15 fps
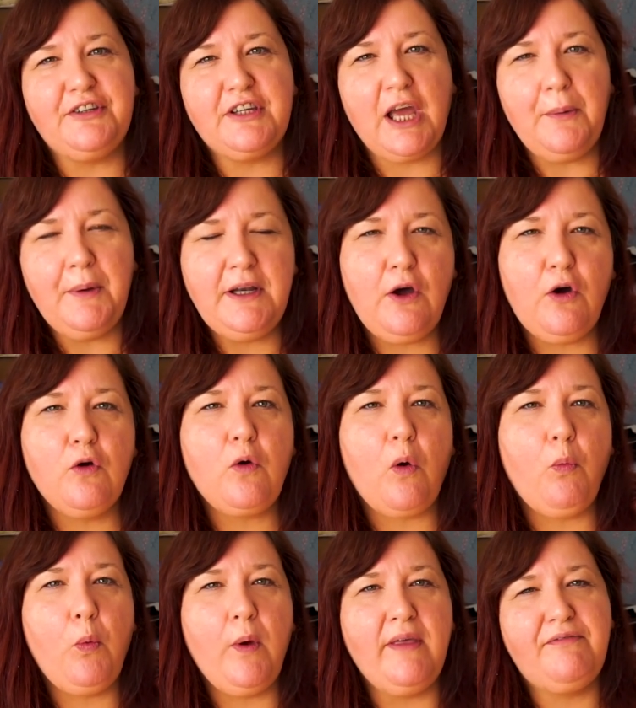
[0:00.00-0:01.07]
to go
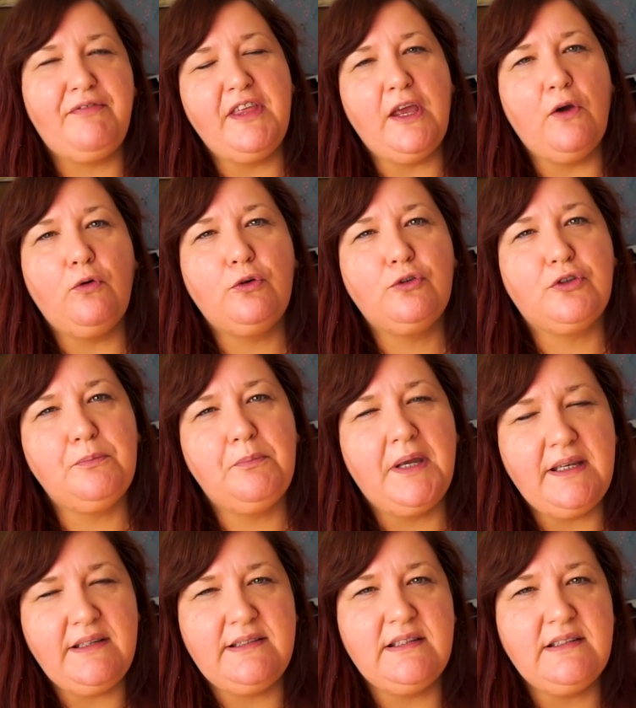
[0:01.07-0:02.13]
along with the autumn
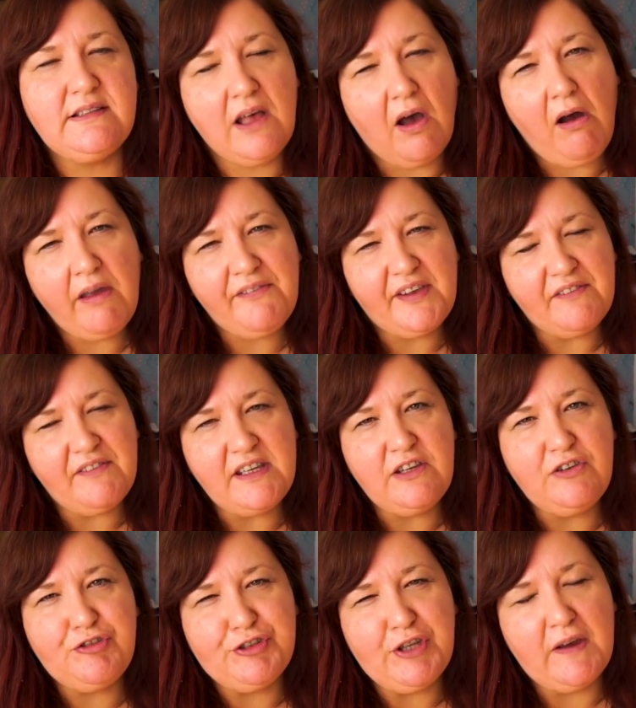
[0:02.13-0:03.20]
pieces that I've given
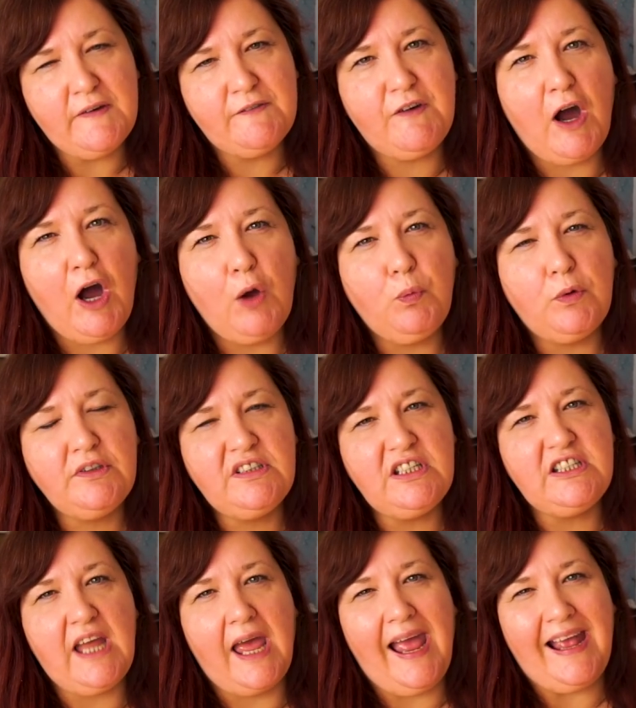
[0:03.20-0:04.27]
you so far, I
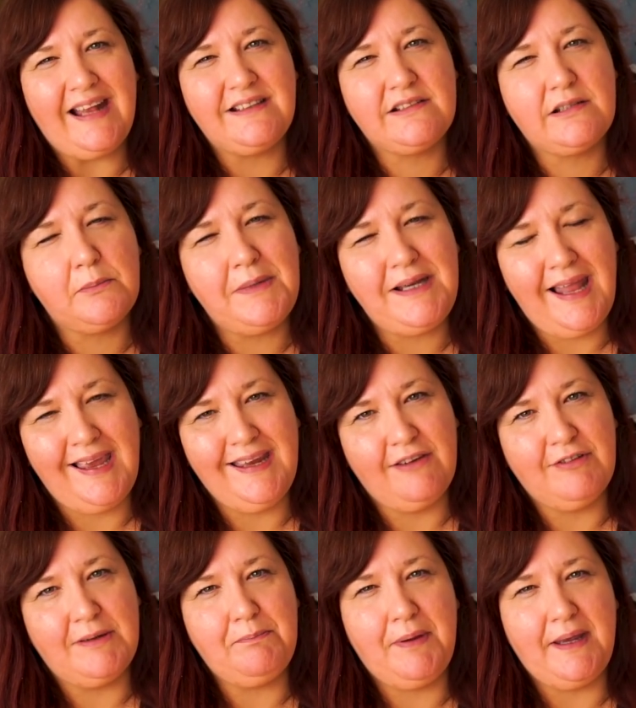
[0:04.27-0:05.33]
wanted to add some
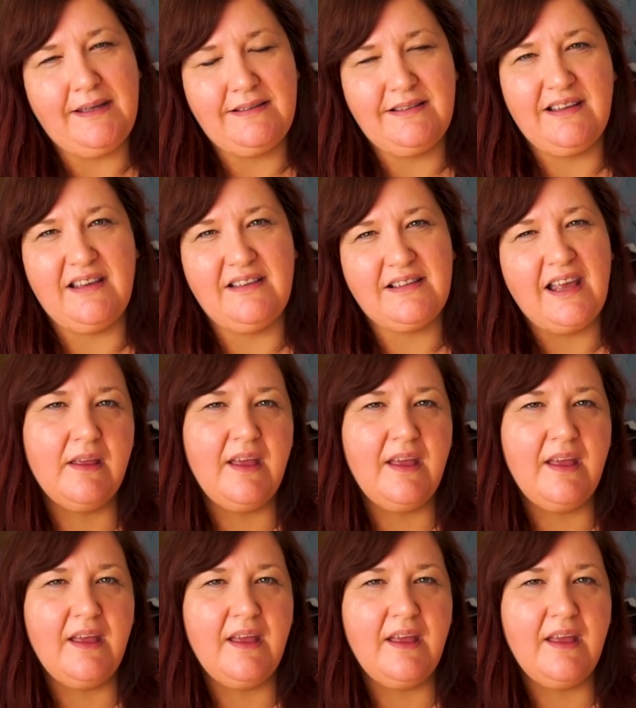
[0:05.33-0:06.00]
layering pieces.